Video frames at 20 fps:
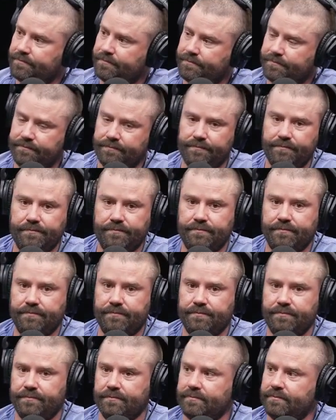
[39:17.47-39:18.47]

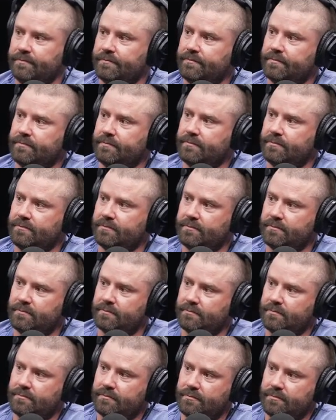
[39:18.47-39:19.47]

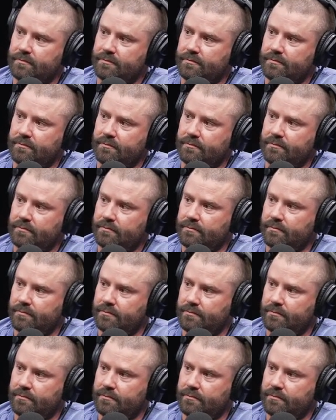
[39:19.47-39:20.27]
The person shown says nothing.